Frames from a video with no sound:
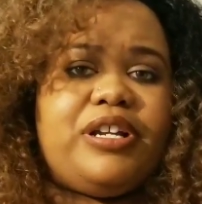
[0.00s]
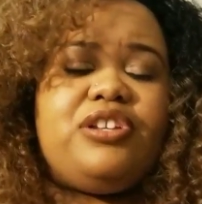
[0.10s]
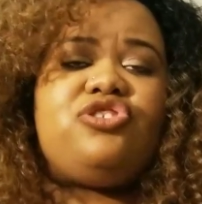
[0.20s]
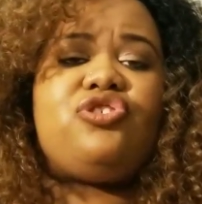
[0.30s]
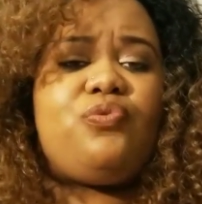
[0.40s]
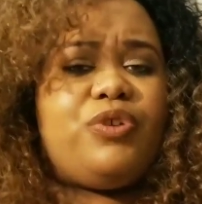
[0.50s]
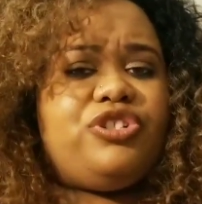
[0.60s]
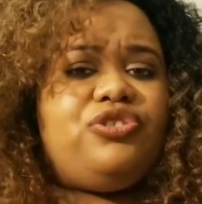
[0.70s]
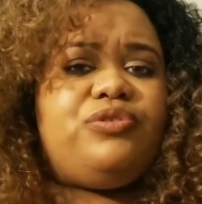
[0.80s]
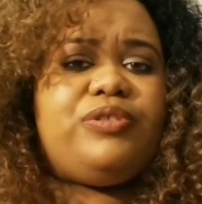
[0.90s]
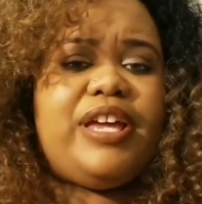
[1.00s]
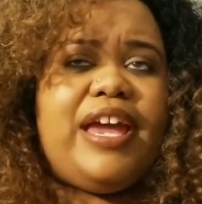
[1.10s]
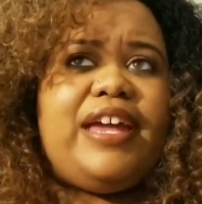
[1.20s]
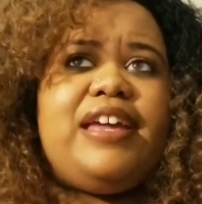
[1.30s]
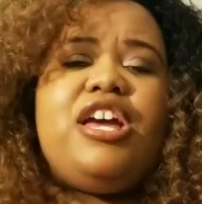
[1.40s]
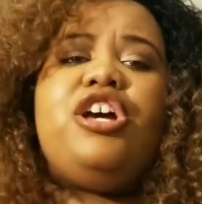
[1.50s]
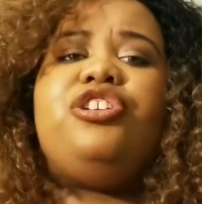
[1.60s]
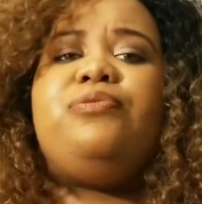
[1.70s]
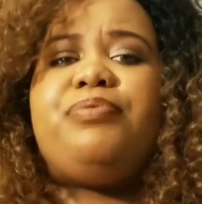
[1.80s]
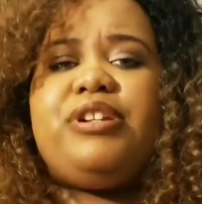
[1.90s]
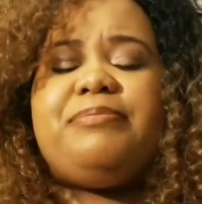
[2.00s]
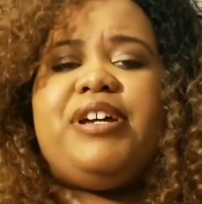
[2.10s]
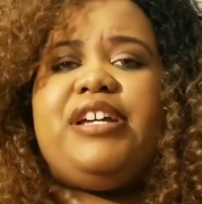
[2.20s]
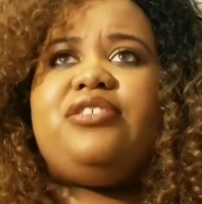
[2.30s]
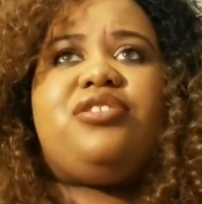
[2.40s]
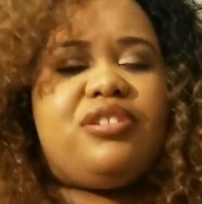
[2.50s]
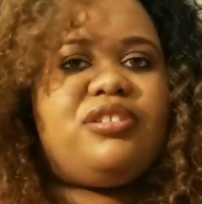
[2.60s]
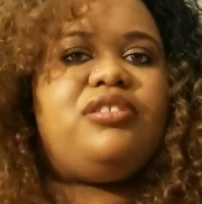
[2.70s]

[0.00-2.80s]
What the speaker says: So once you do that, you pretty much